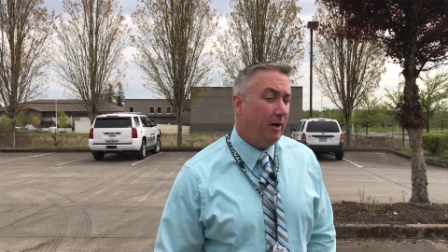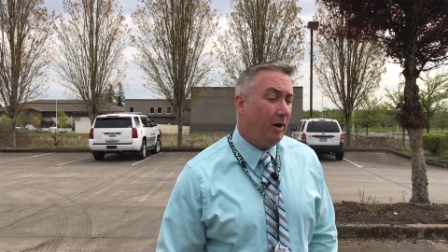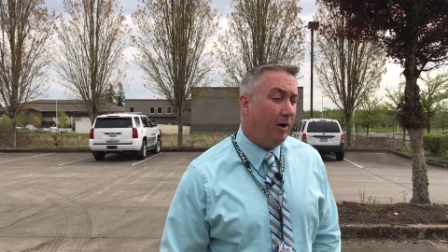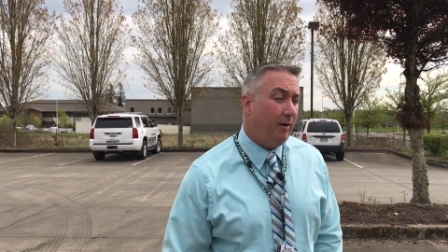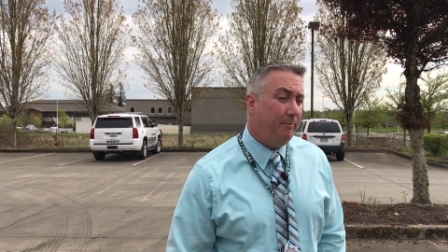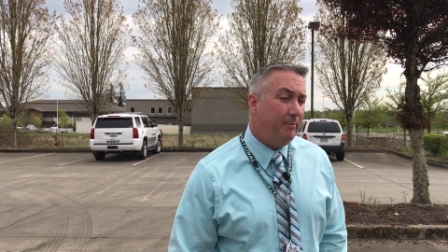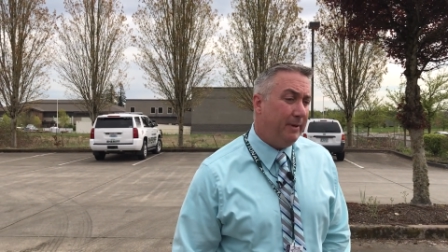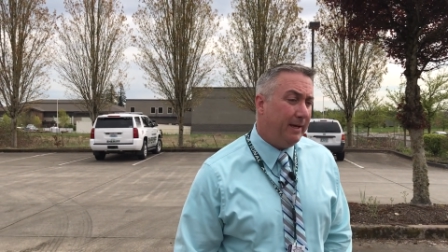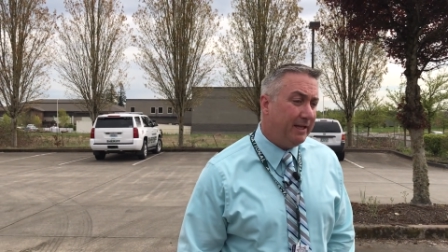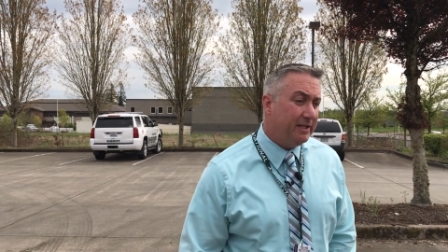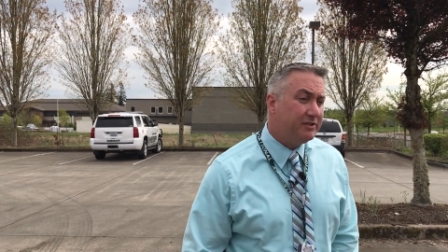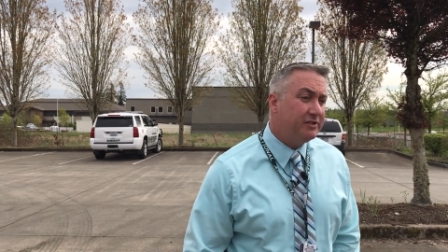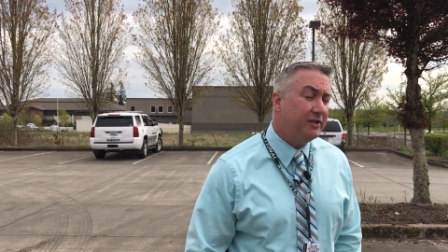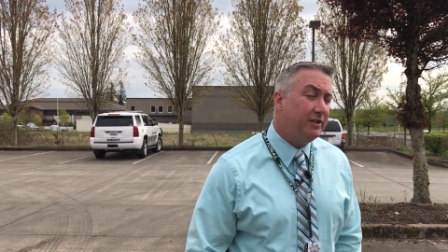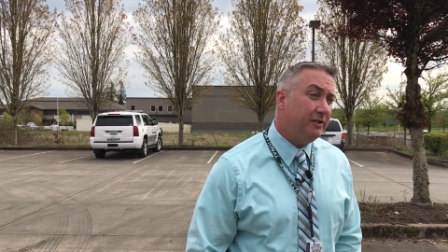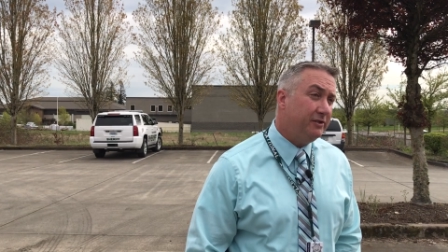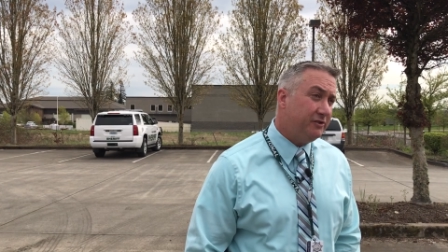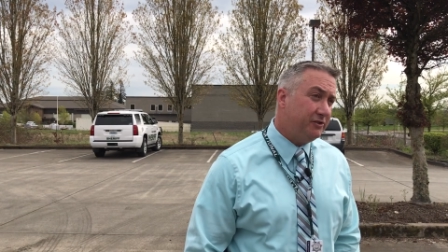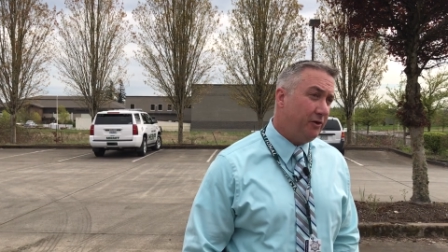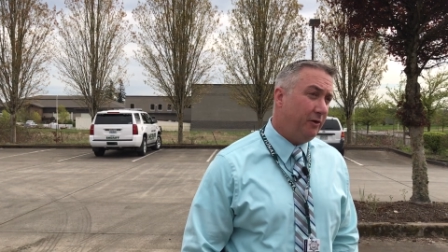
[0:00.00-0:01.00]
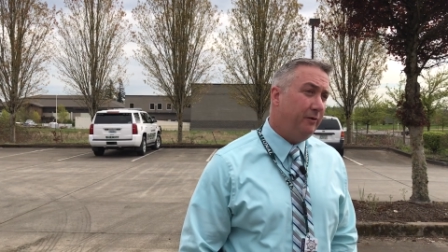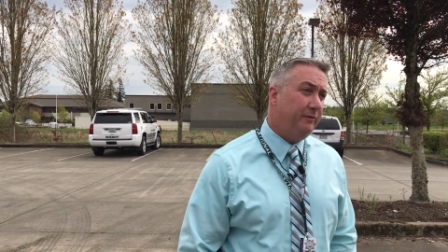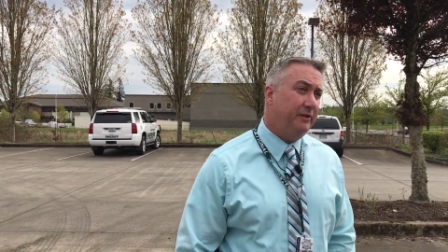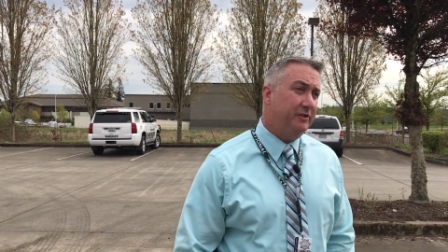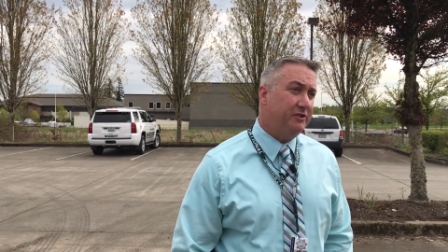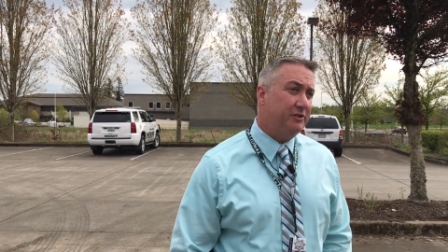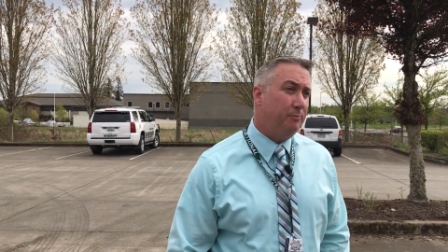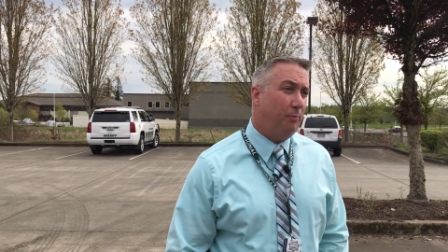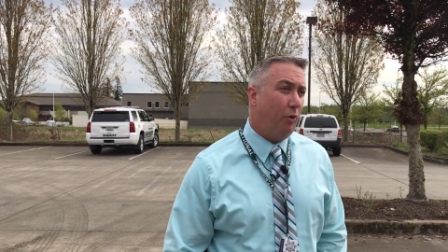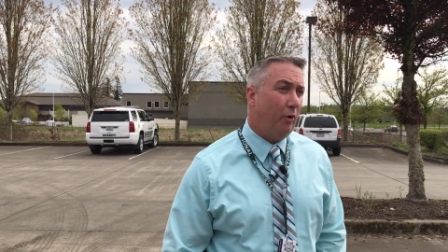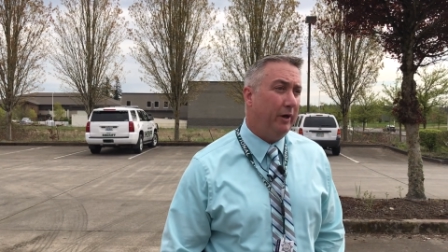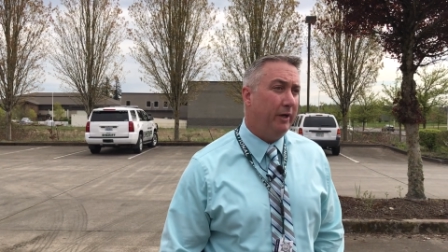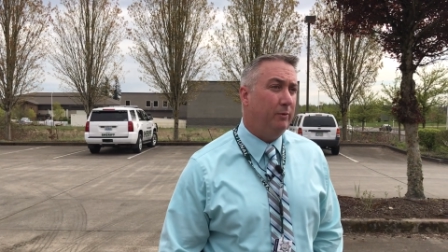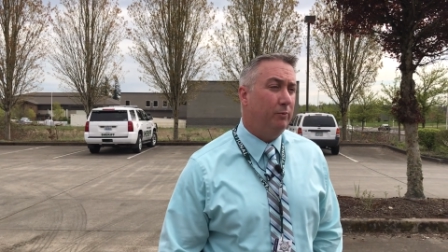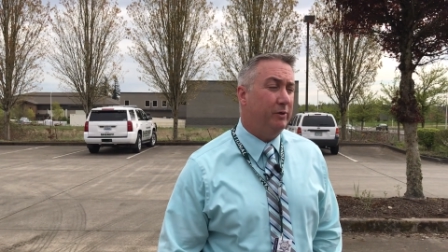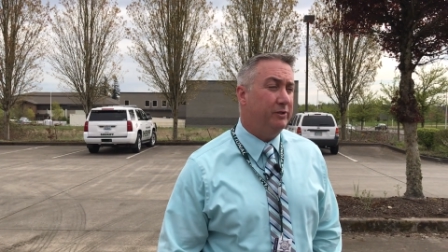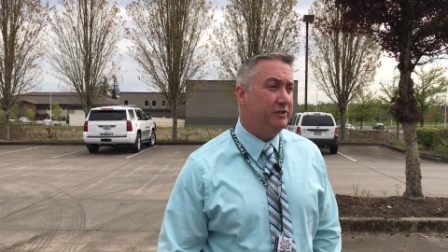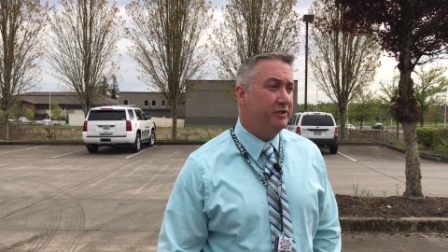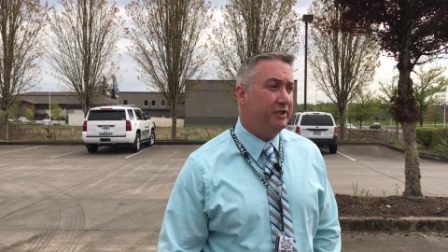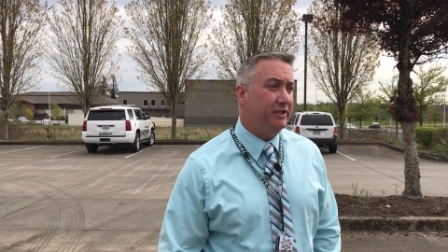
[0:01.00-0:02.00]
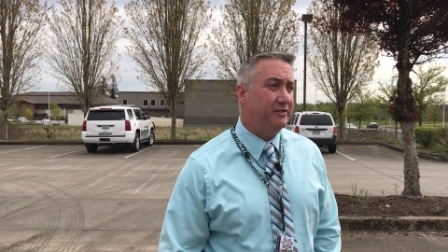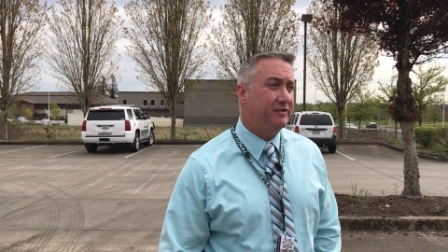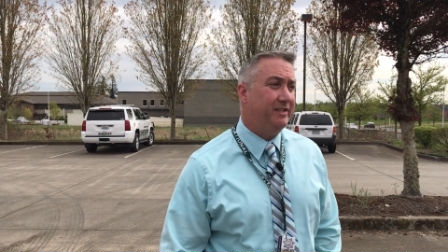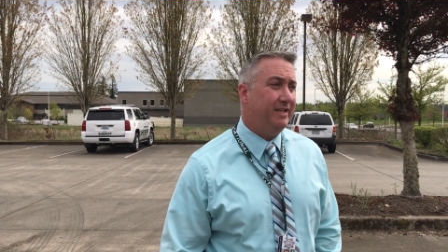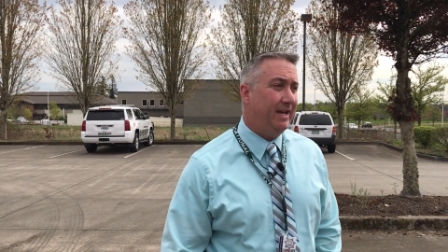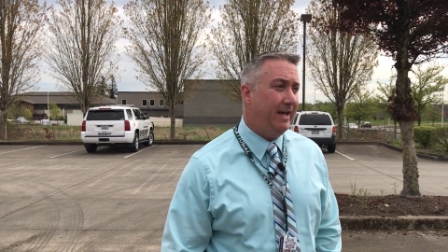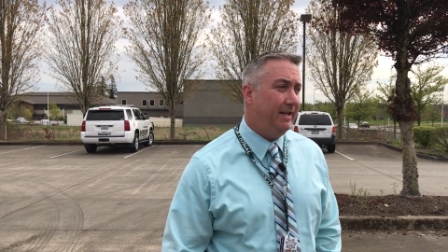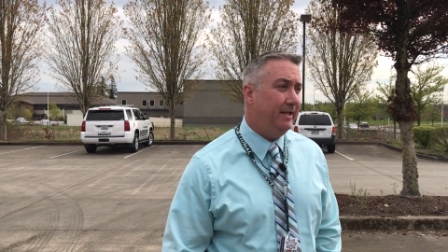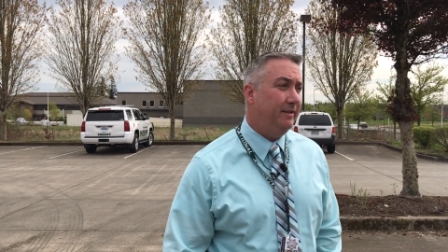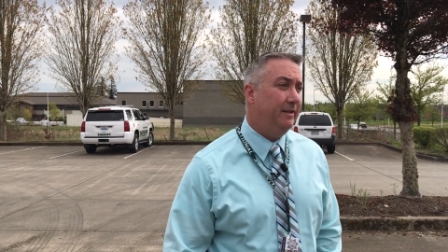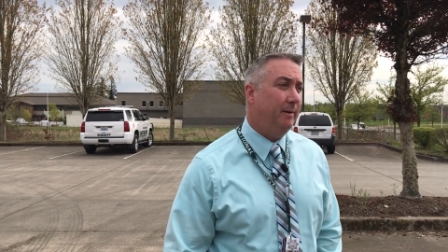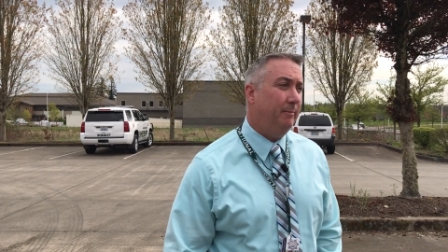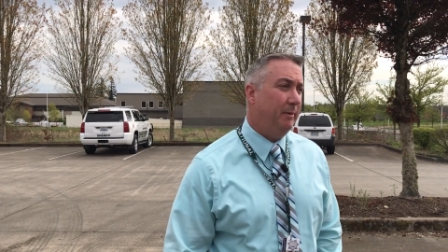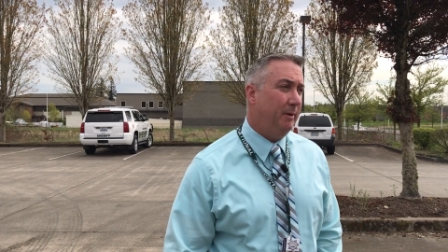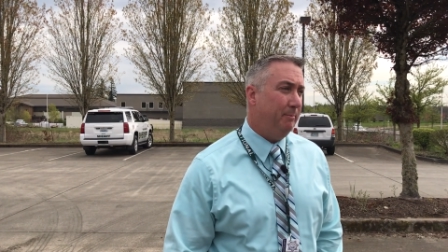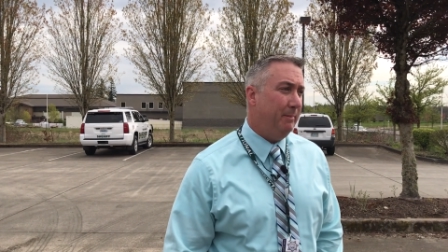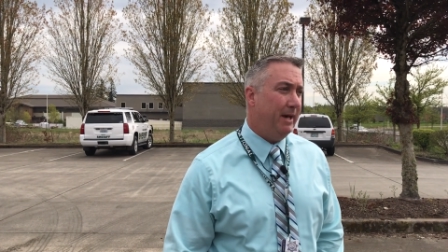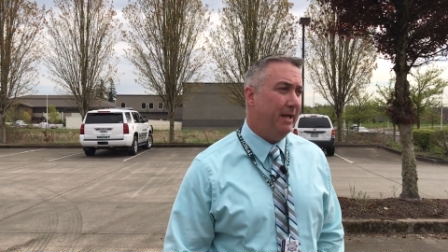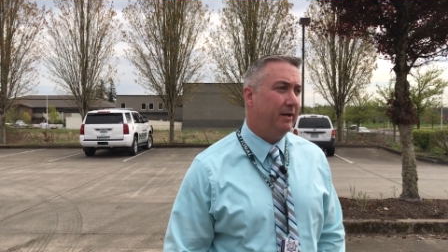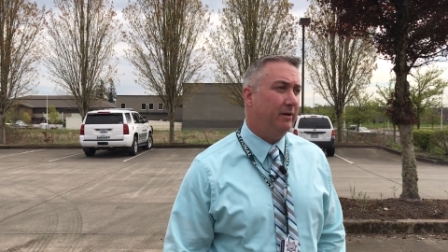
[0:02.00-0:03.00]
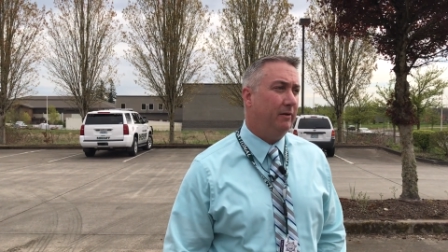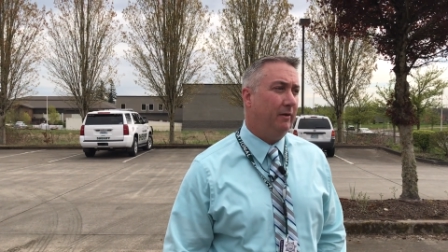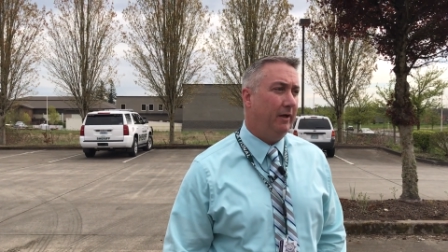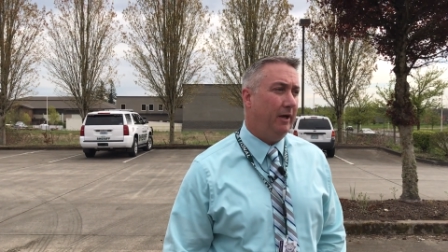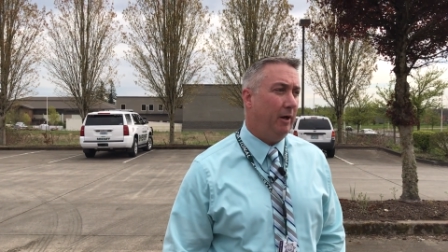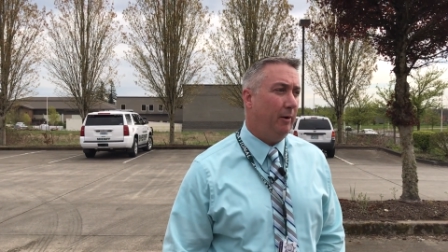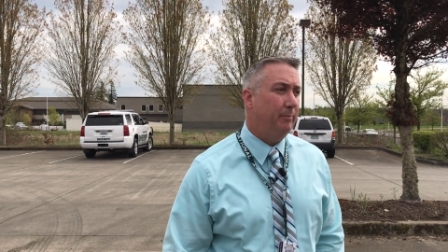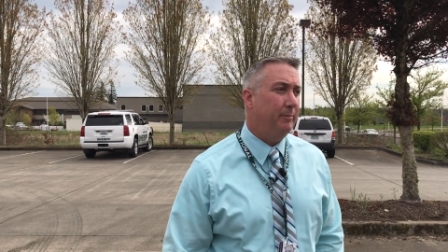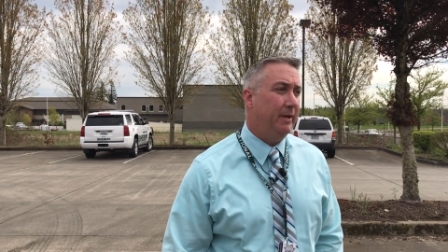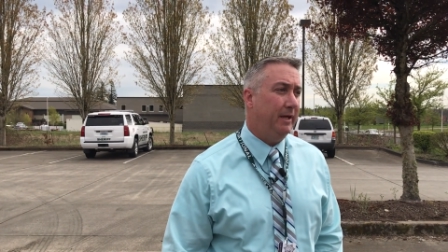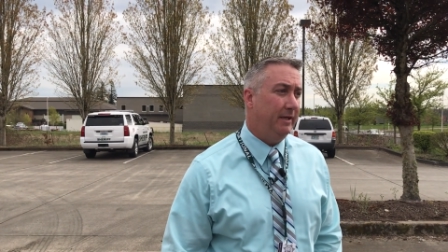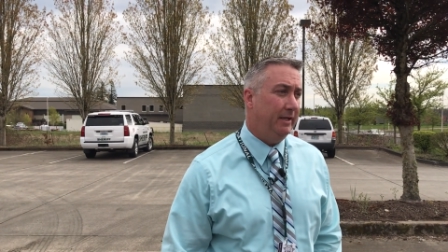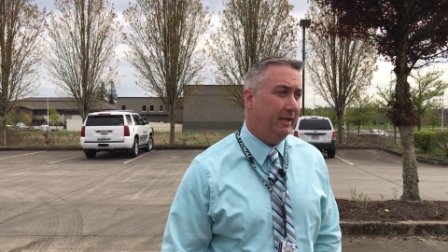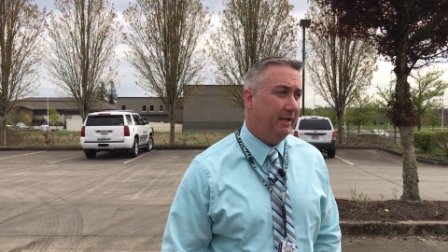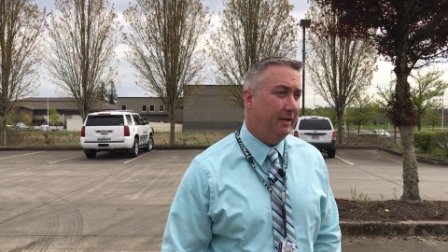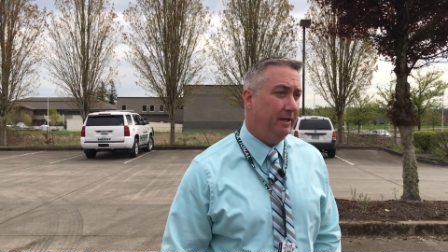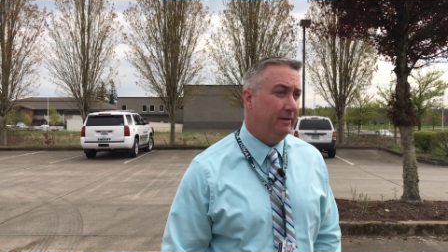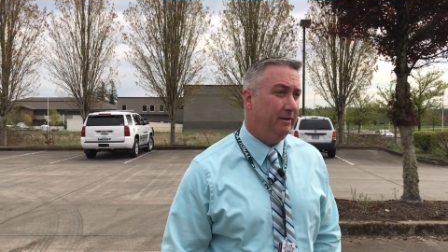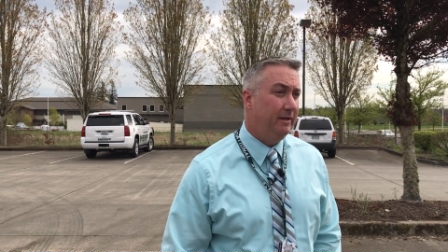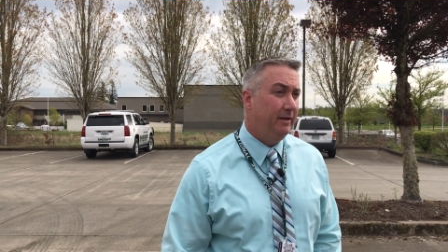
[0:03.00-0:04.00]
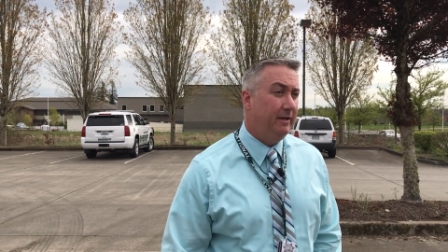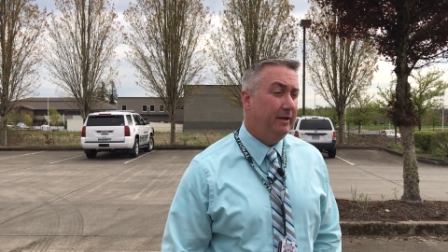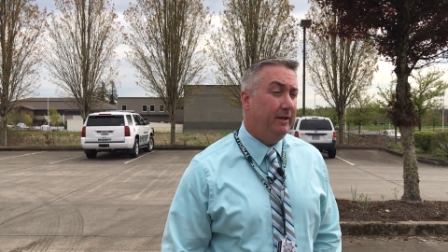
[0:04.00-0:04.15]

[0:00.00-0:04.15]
Our biggest concern this morning was just getting them the medical help they needed.